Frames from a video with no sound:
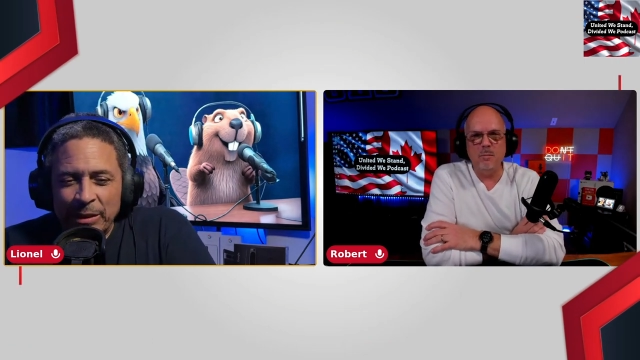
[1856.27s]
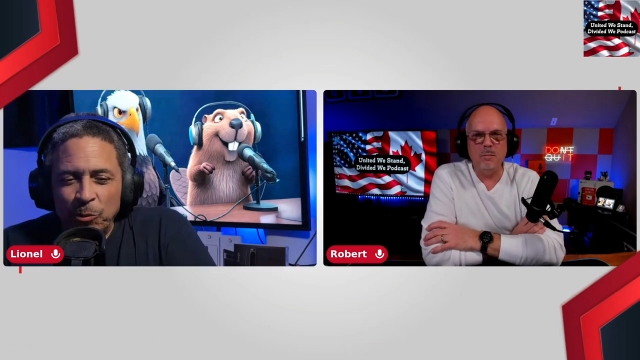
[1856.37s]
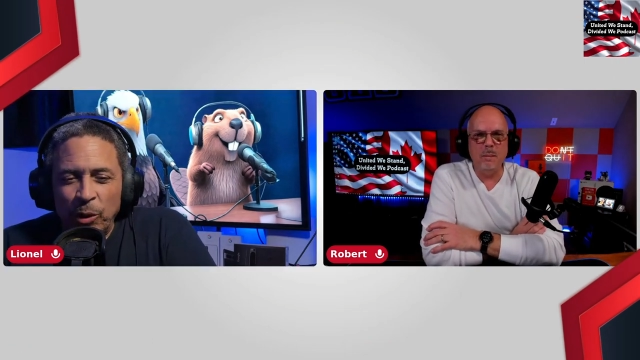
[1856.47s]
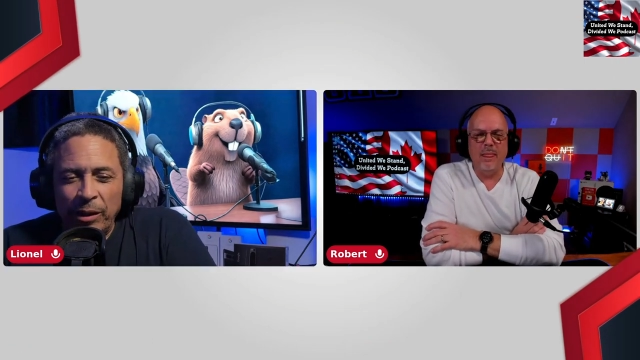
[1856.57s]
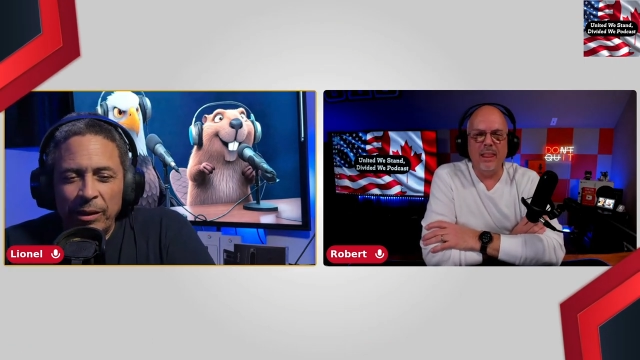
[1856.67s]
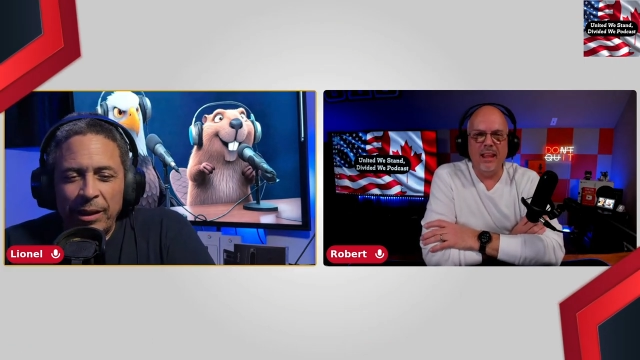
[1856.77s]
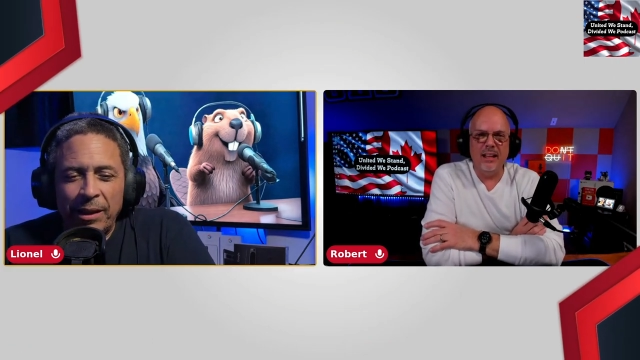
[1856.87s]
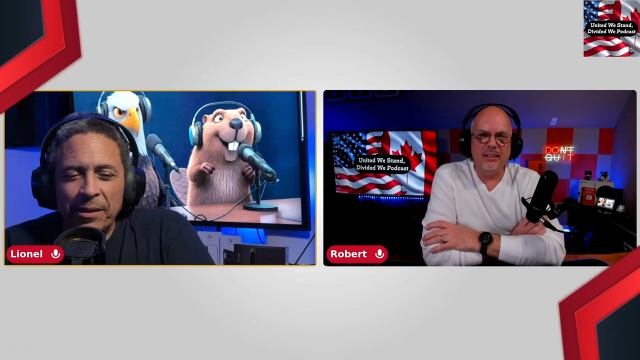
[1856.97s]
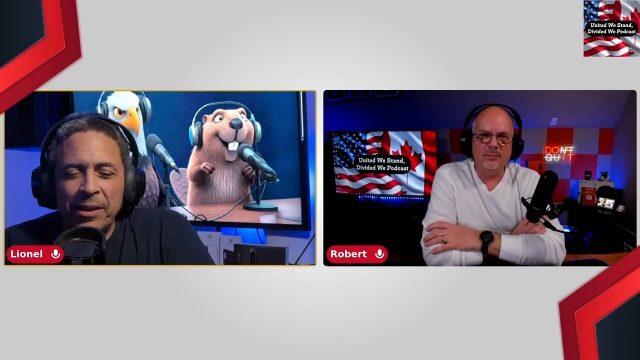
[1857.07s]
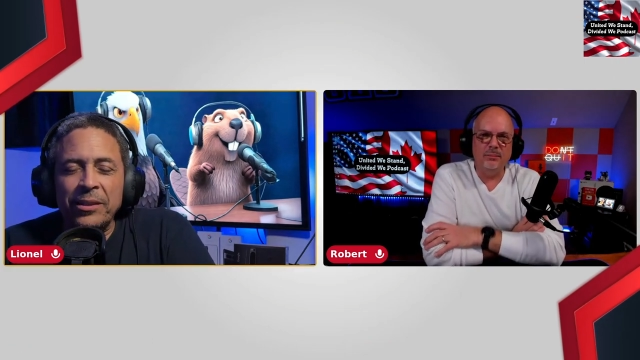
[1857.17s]
Speaker 1: Well,
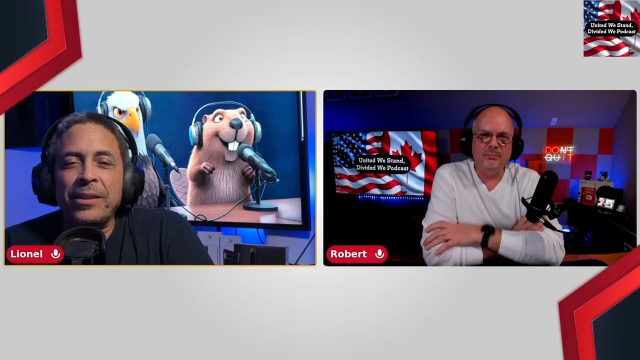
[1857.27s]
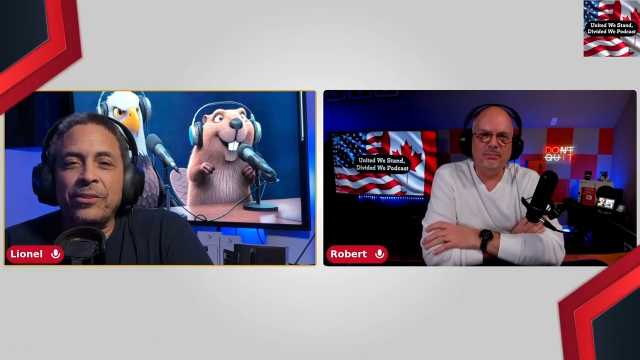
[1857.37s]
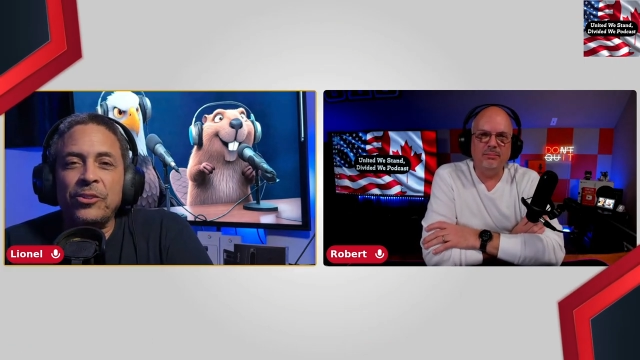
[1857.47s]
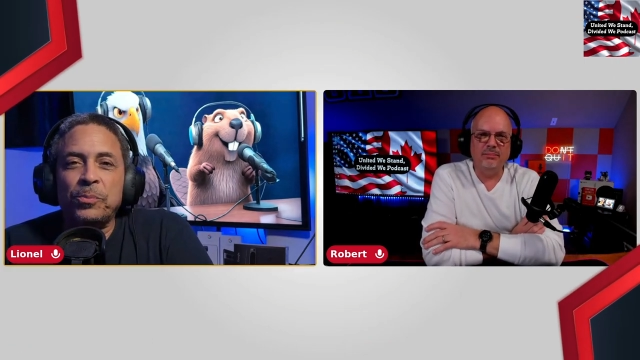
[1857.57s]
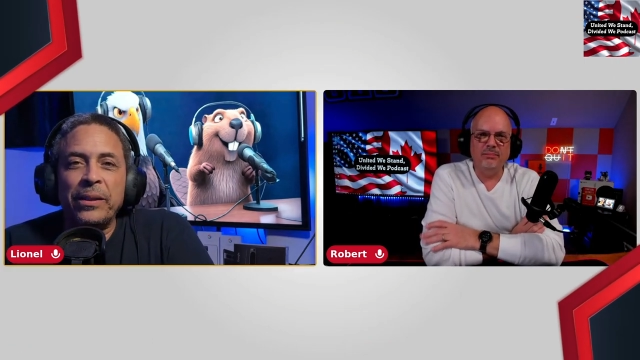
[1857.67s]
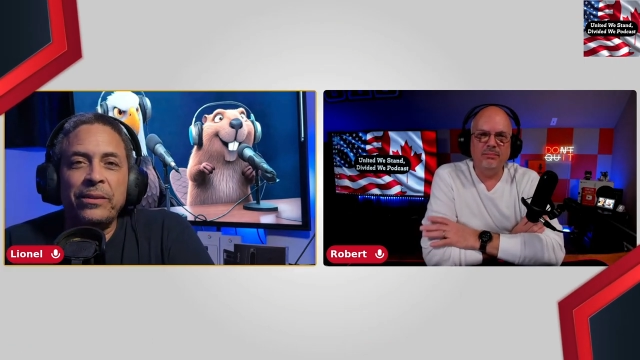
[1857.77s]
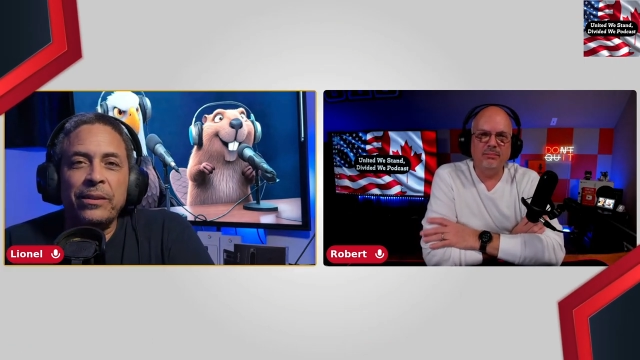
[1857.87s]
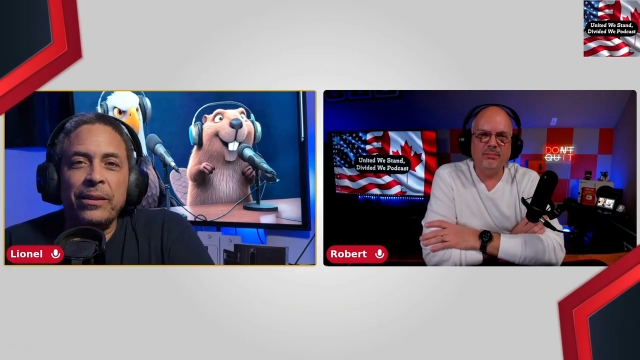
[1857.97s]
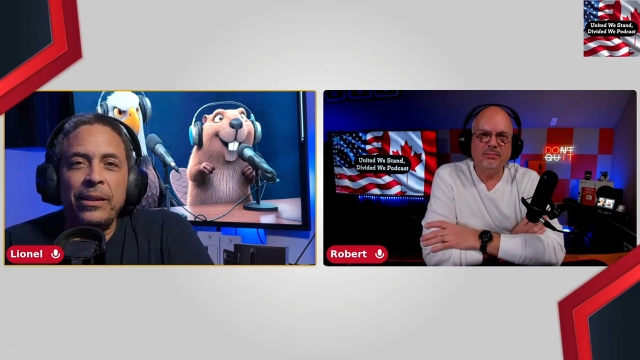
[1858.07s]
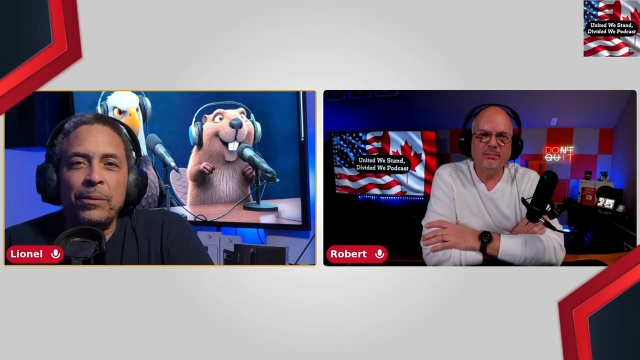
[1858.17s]
this is
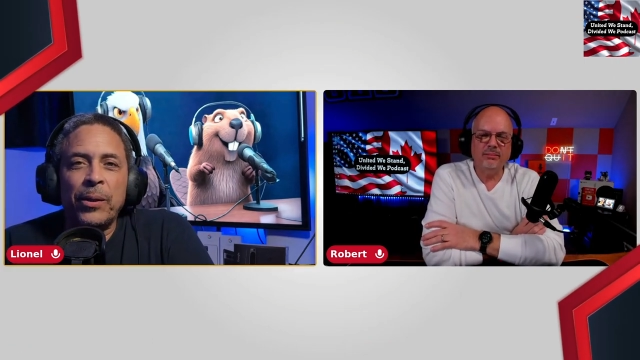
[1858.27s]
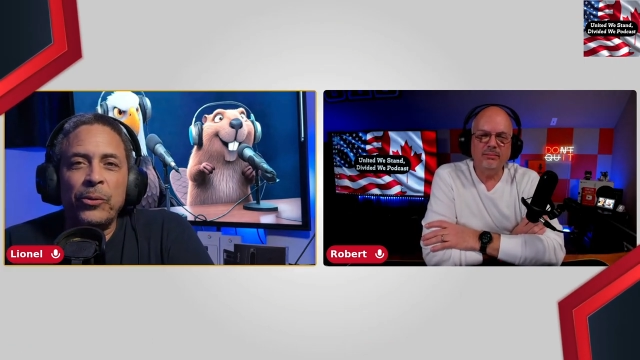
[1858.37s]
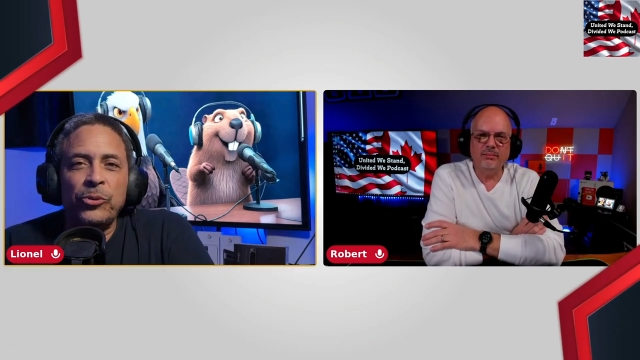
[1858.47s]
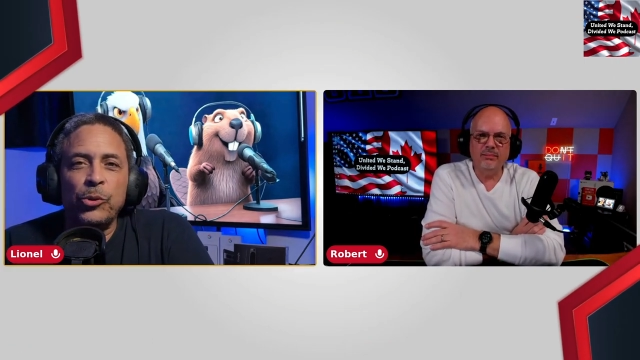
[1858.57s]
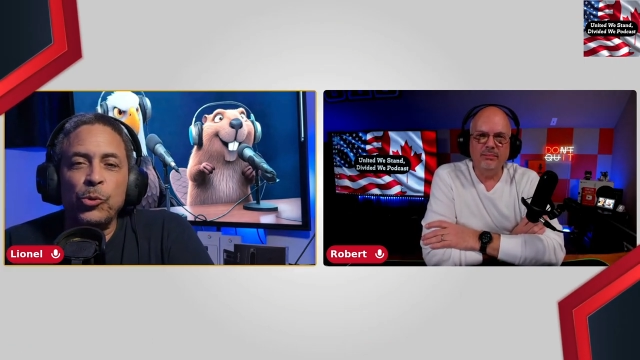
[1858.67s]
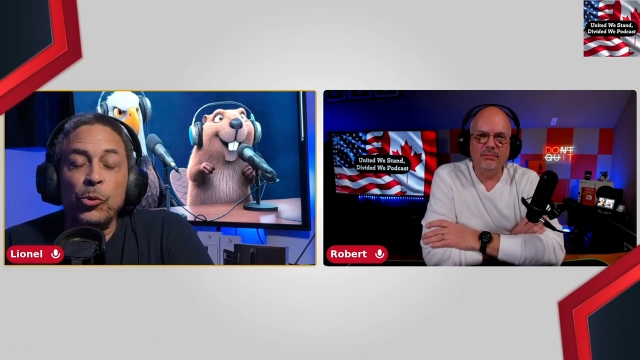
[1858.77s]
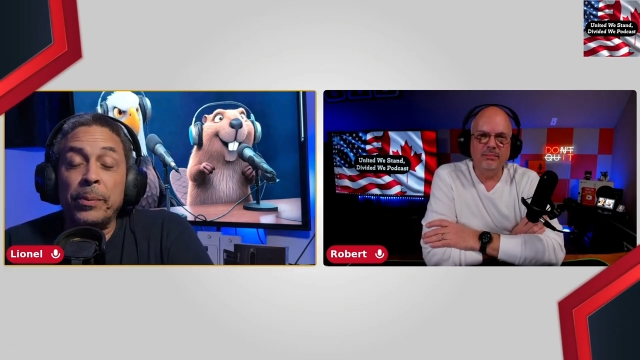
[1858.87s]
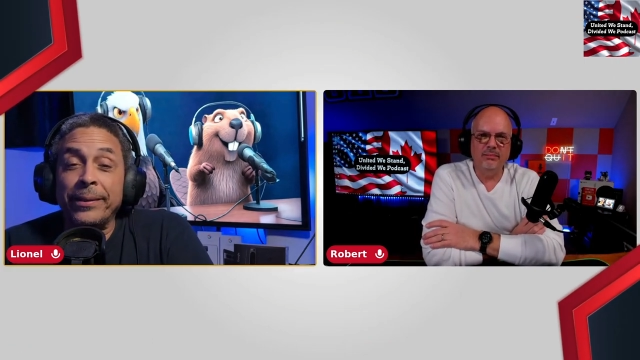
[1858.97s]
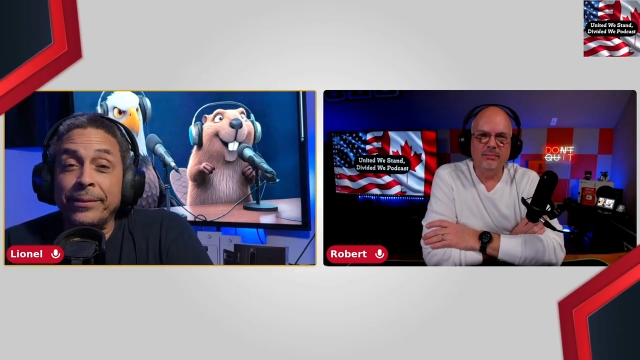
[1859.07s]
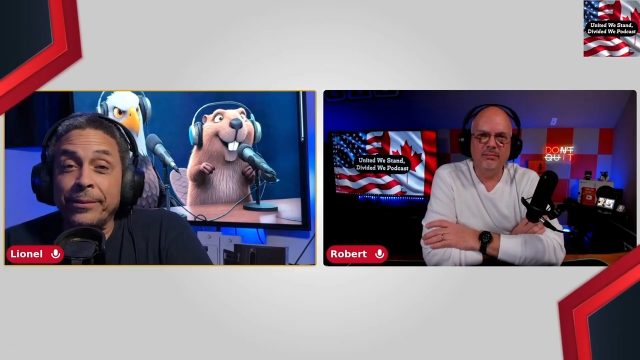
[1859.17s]
basically about Google
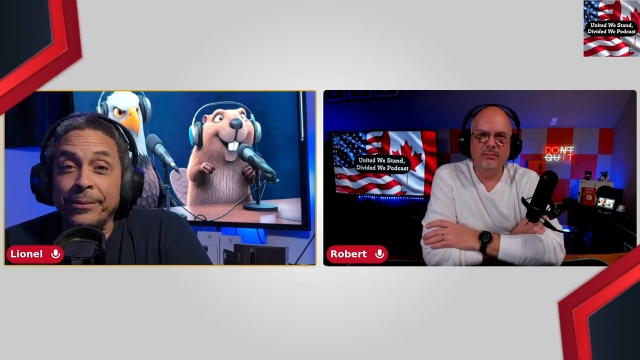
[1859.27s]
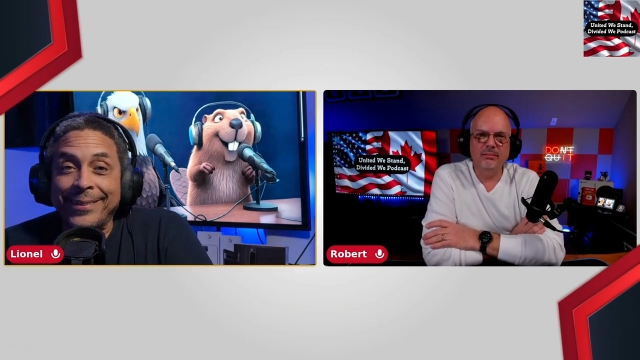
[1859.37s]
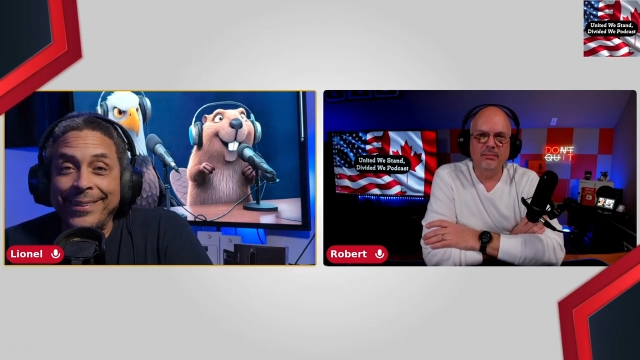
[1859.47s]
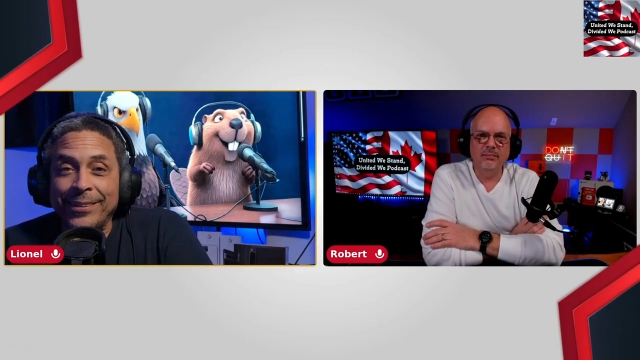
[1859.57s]
Pixels,